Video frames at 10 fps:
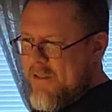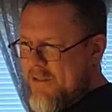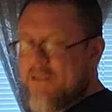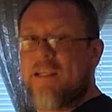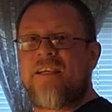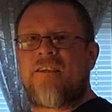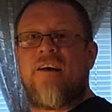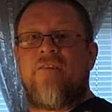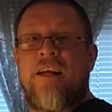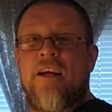at least
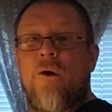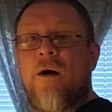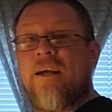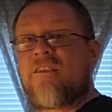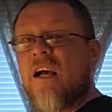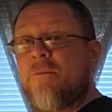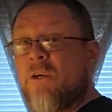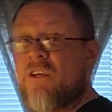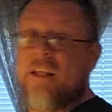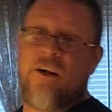on video, I stopped
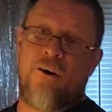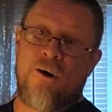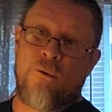using the R